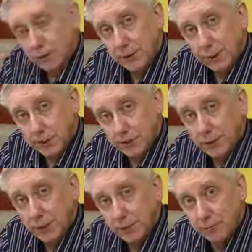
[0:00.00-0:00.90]

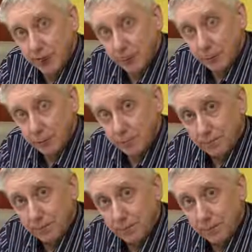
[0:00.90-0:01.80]
Demonstrate value.
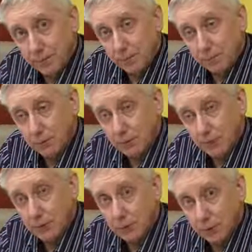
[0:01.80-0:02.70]

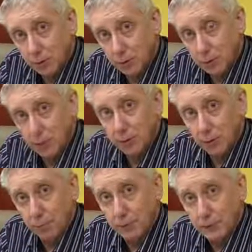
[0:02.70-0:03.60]
Make sure that
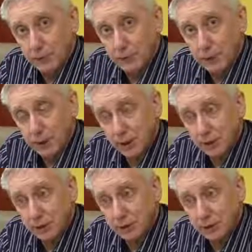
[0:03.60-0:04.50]
your business
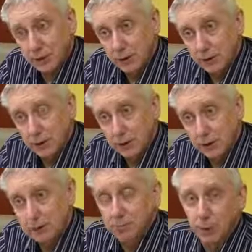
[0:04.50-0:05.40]
case
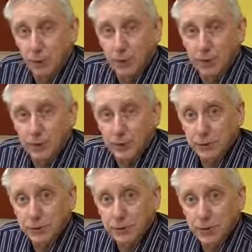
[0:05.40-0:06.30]
is more than
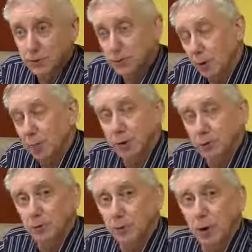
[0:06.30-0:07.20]
just a
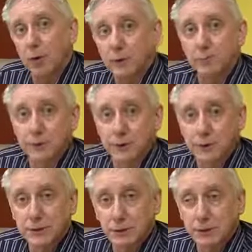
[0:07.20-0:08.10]
stopping the rot
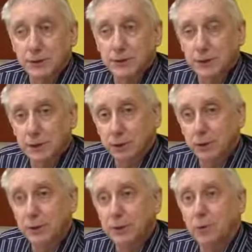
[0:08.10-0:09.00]
business case. It's
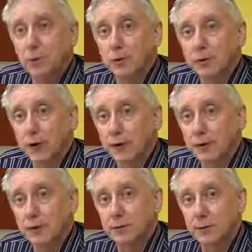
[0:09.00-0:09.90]
something that will
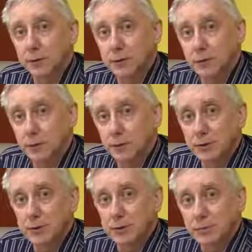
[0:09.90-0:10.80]
take the
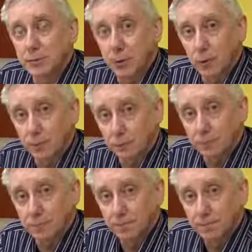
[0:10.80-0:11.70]
service forward.
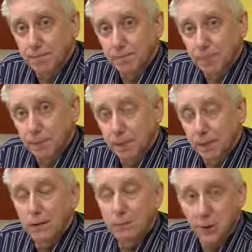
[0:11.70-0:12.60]

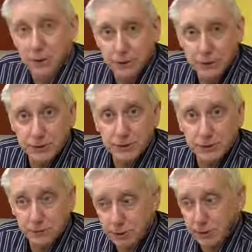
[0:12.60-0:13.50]

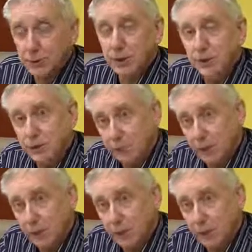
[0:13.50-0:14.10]
Politicians, administrators,